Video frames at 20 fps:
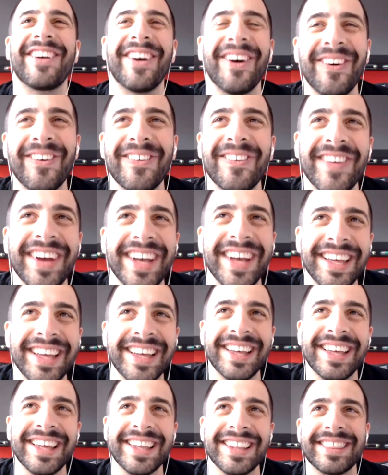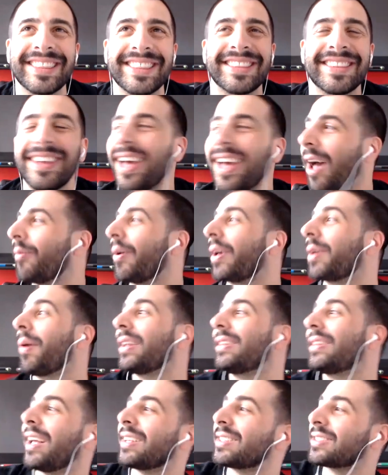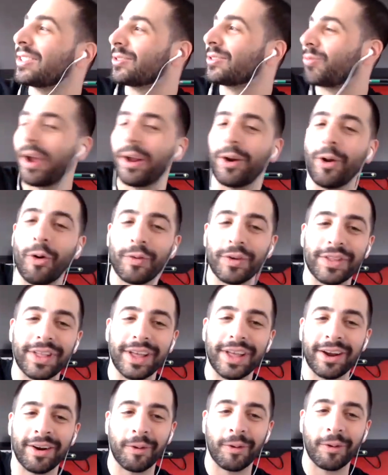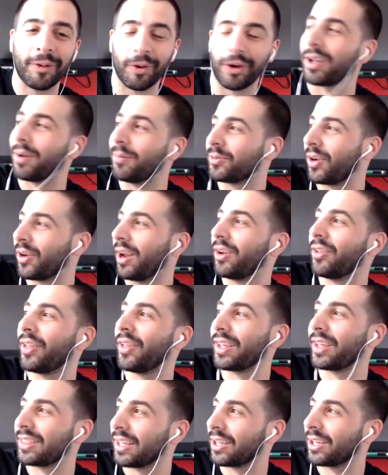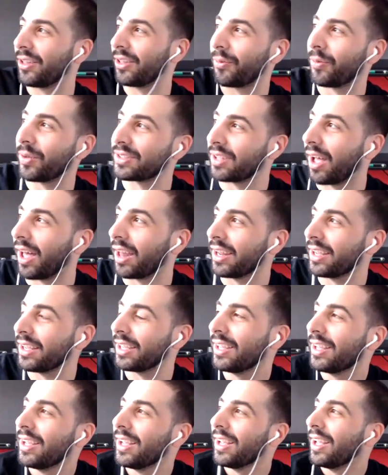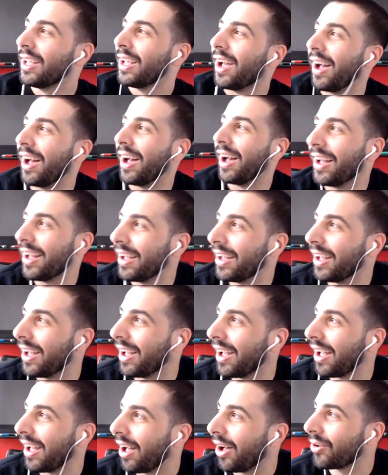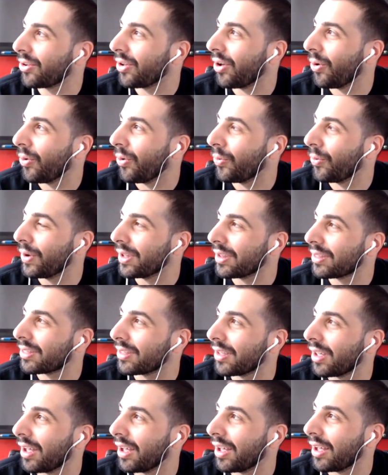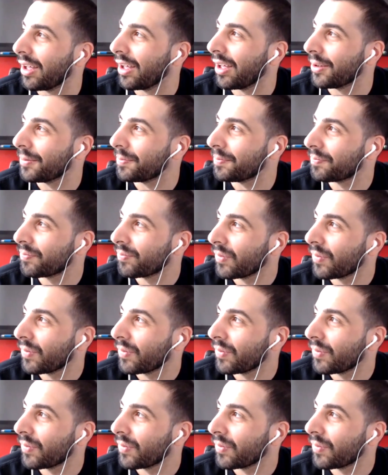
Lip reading: go with. I'm like, my desk is right over there at work. I'm trying to think of what's on it. I'll go with the